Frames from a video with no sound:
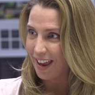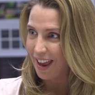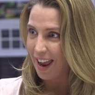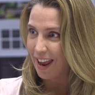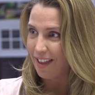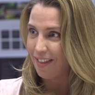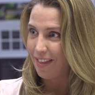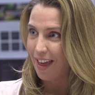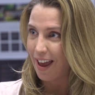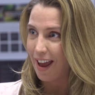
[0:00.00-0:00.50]

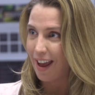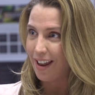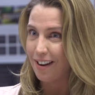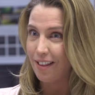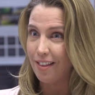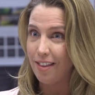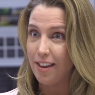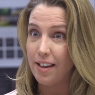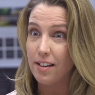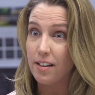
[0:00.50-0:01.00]
and
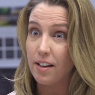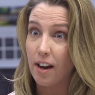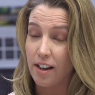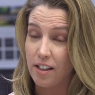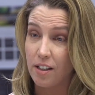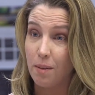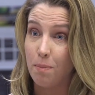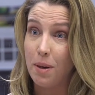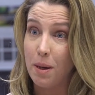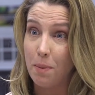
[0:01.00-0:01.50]
that these
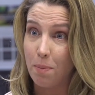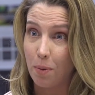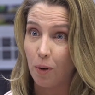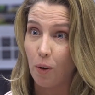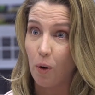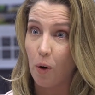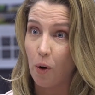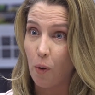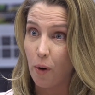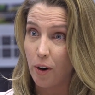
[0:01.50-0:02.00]
kinds of people
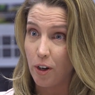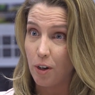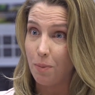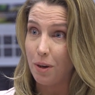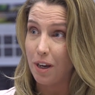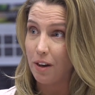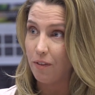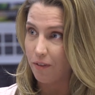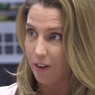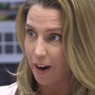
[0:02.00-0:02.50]
are going to
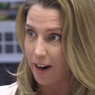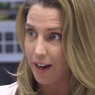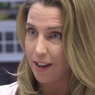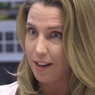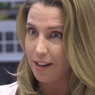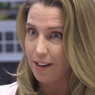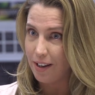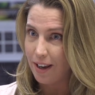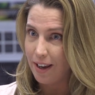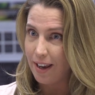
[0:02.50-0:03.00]
be
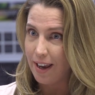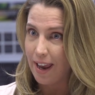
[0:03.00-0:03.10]
invited